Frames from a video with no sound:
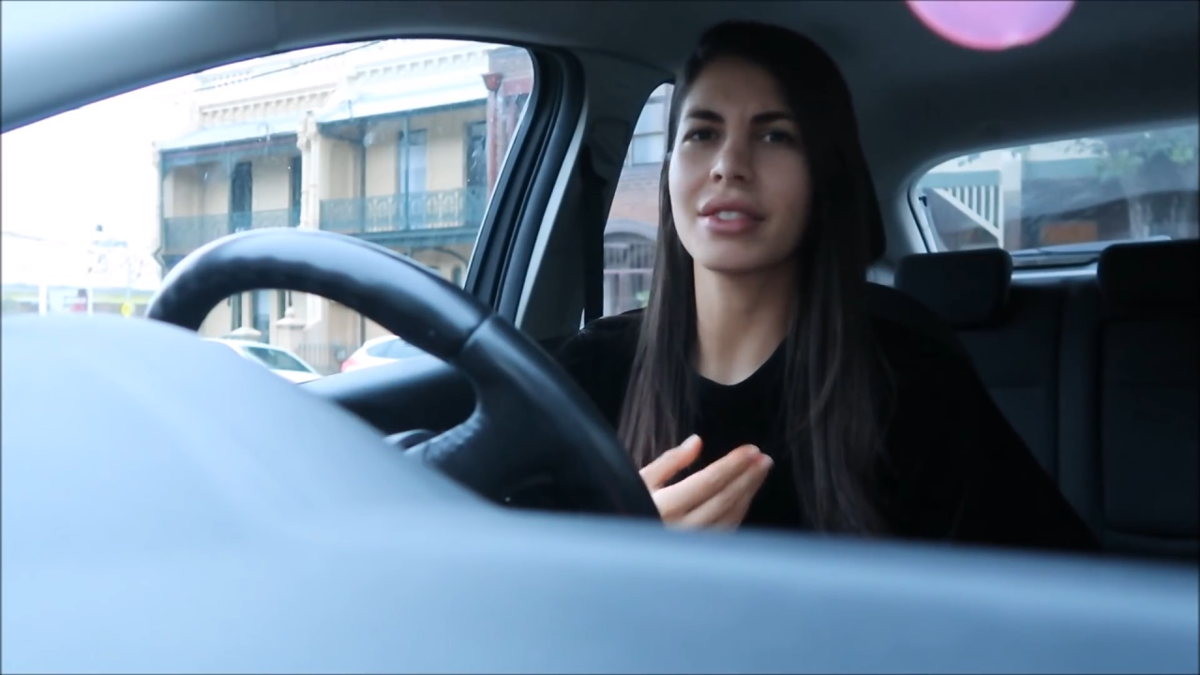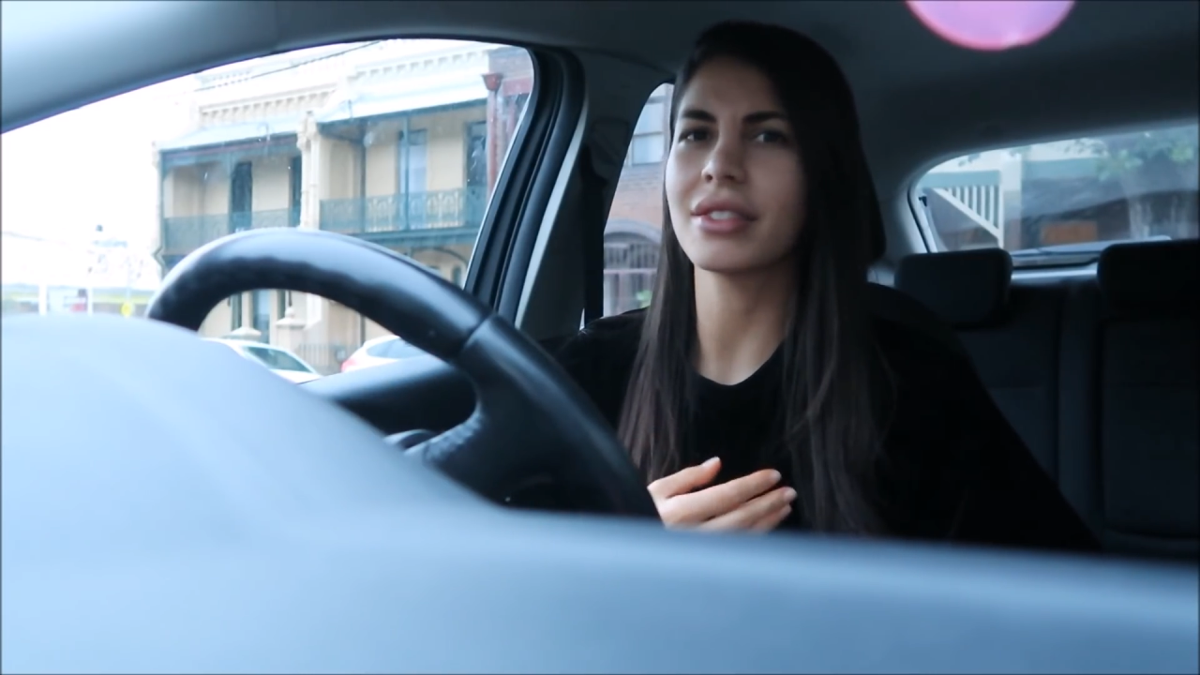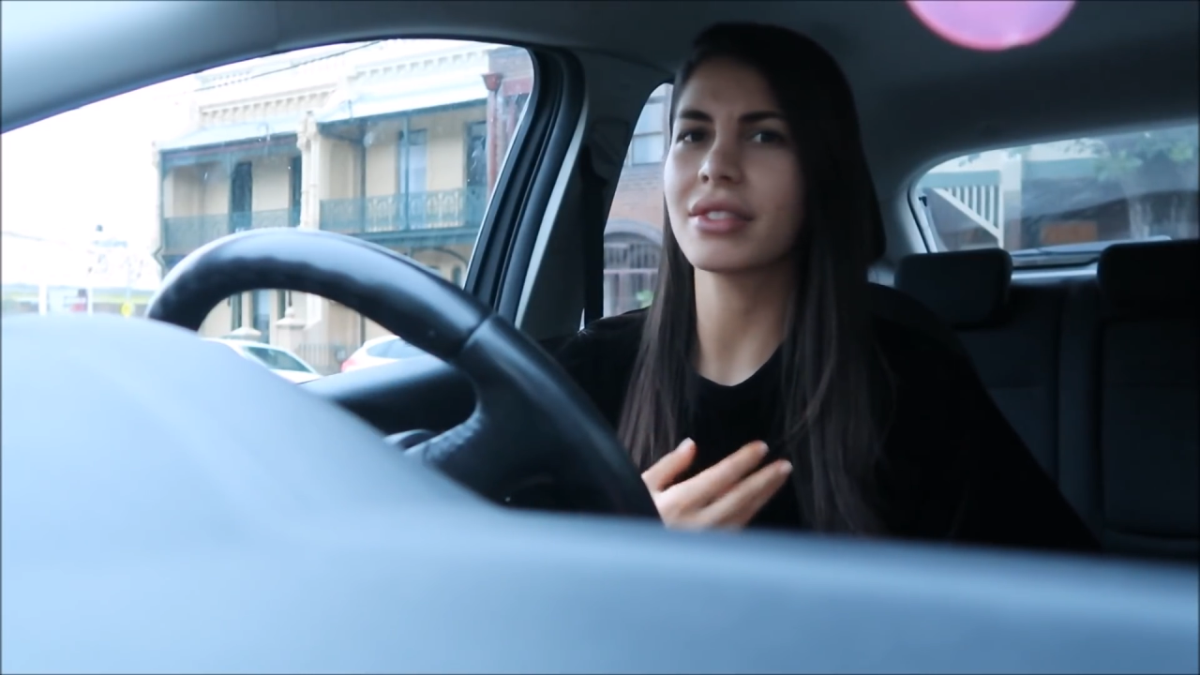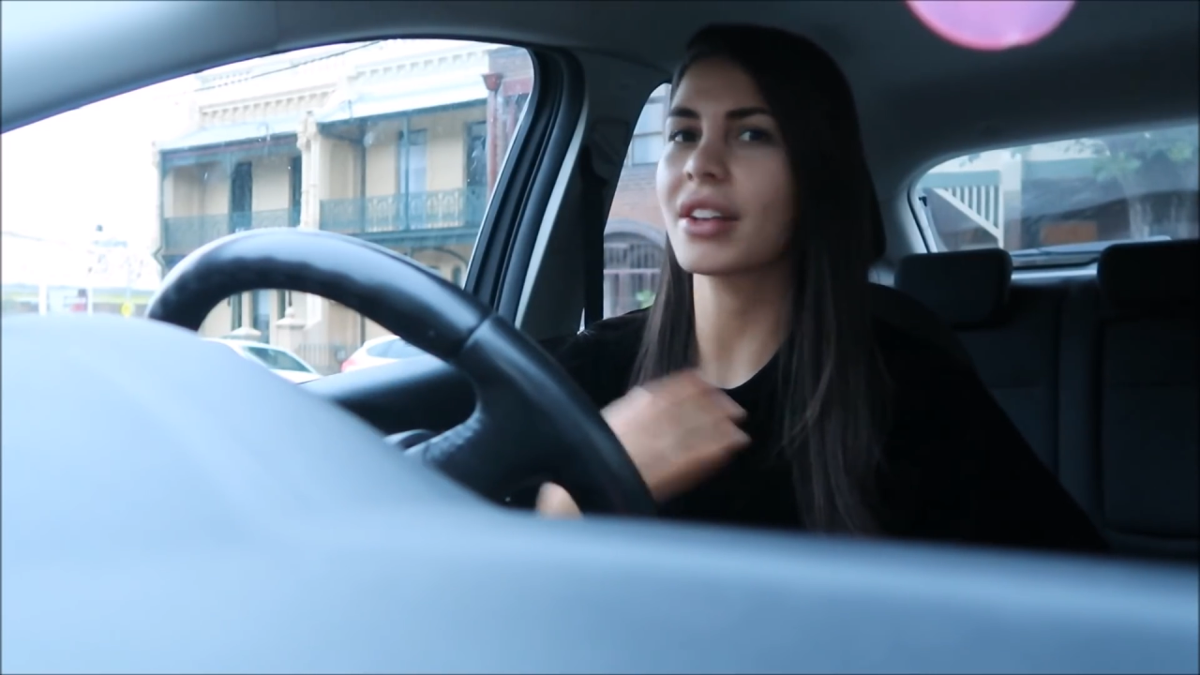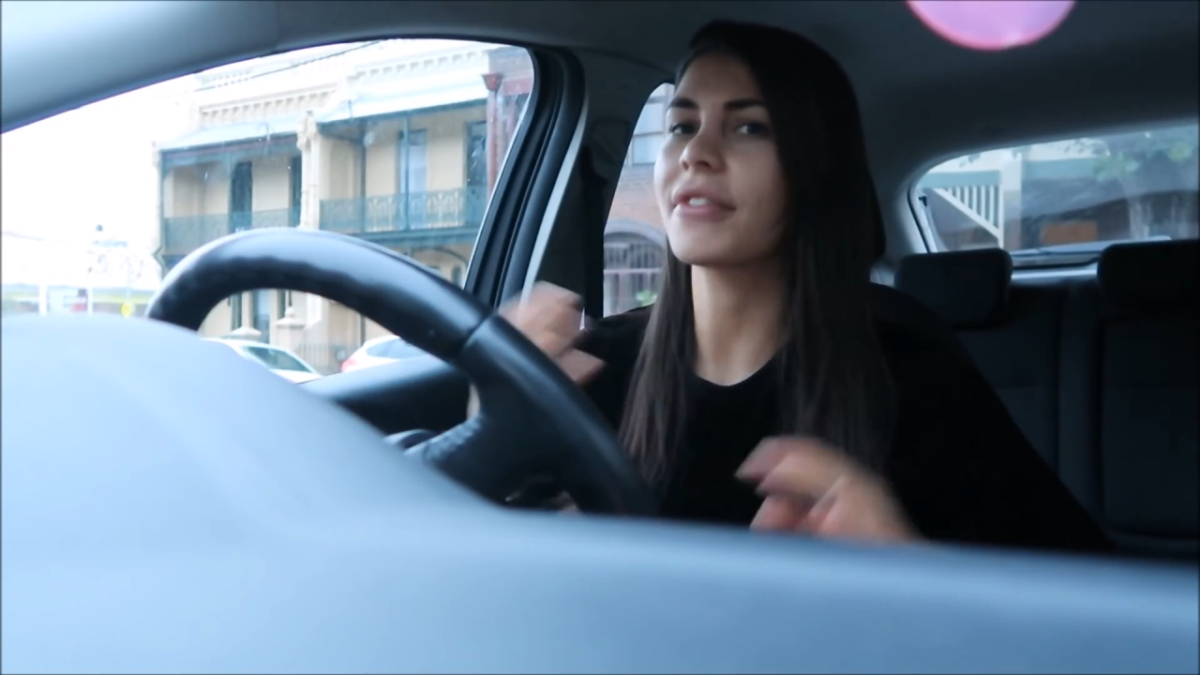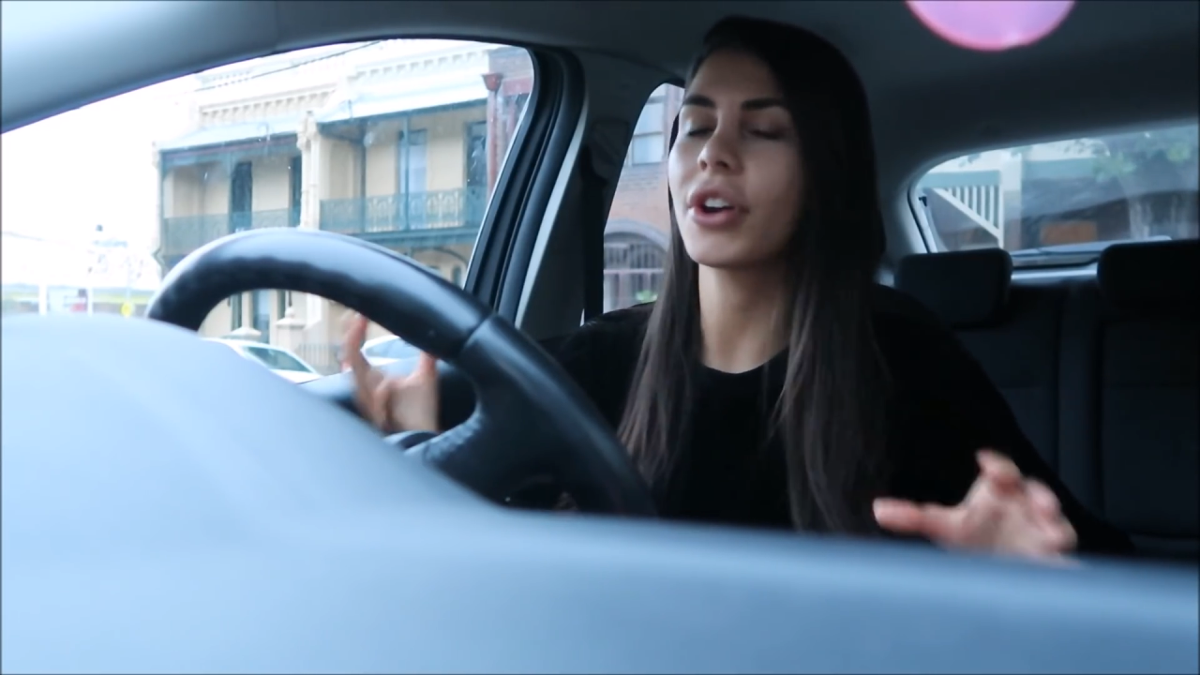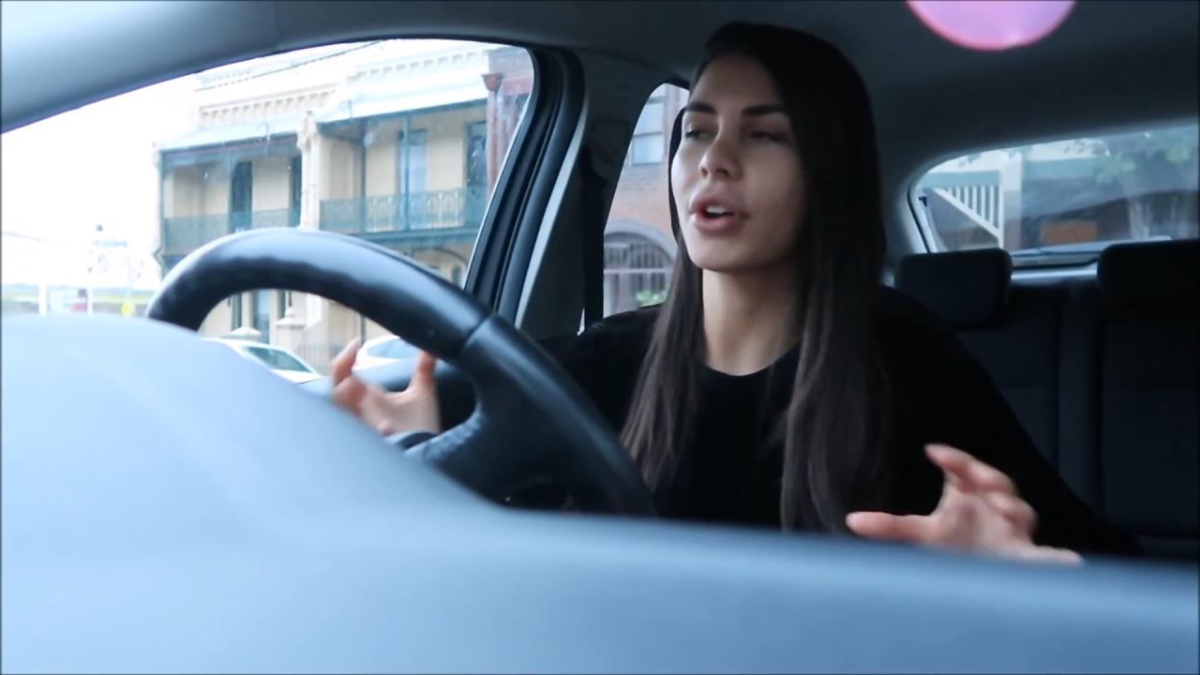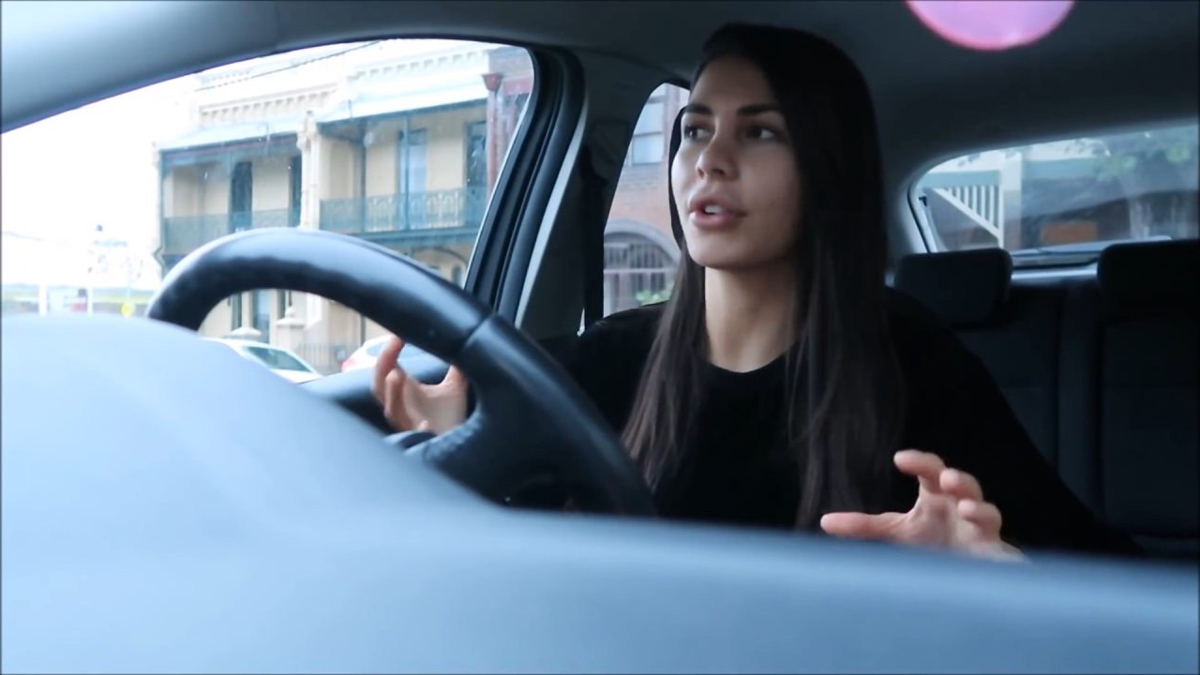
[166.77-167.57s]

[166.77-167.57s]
to stuff going